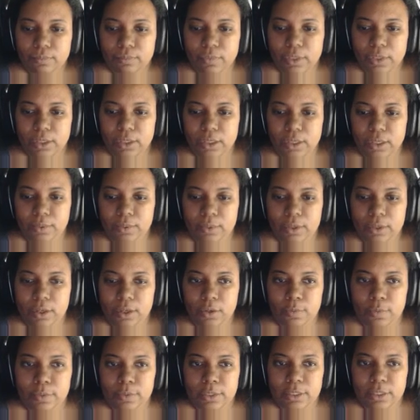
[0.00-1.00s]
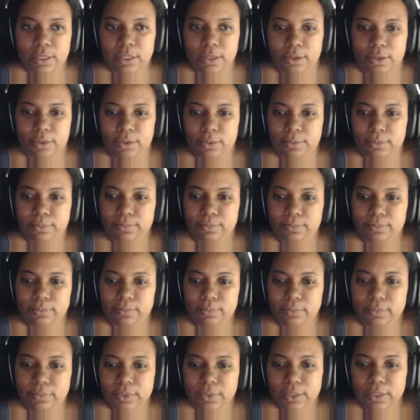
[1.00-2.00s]
I would hope so.
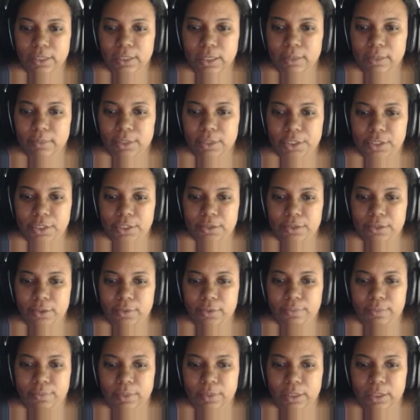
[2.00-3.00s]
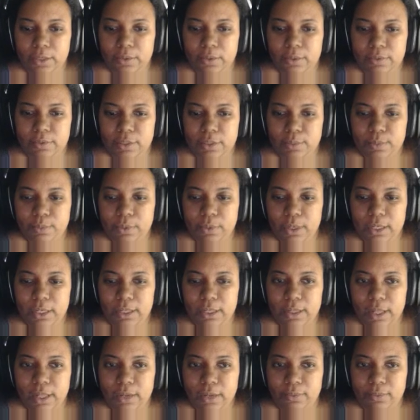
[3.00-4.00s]
My chest hurt from the guilt of
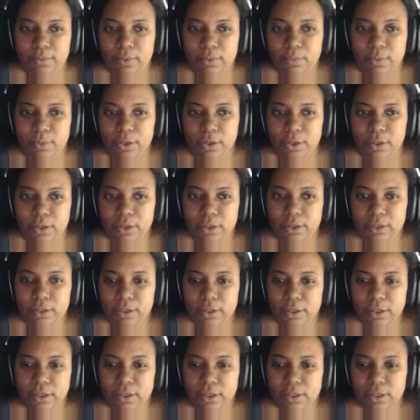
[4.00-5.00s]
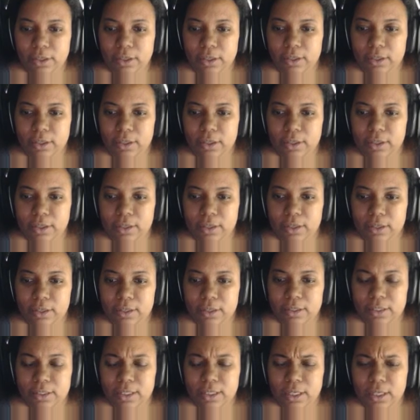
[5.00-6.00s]
spreading that rumor.
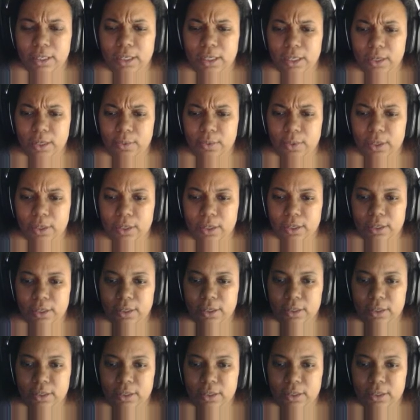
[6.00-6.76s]
Takigawa.